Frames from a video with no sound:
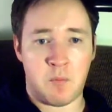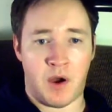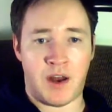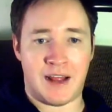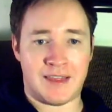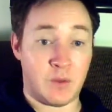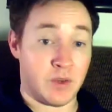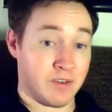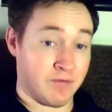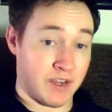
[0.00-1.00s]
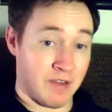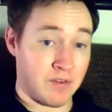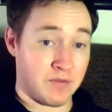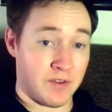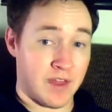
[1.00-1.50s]
but I think we can forgive
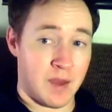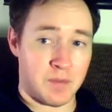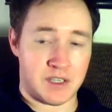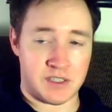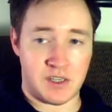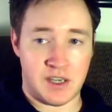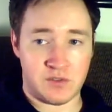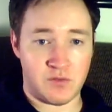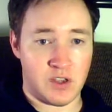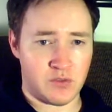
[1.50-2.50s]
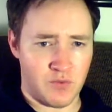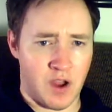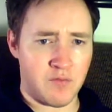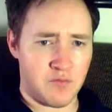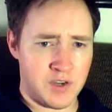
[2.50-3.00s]
it for that because it's
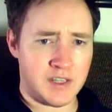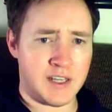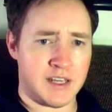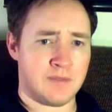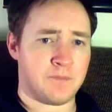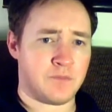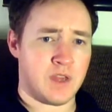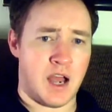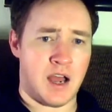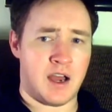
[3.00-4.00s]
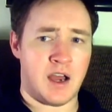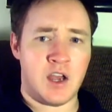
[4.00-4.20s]
a really uh,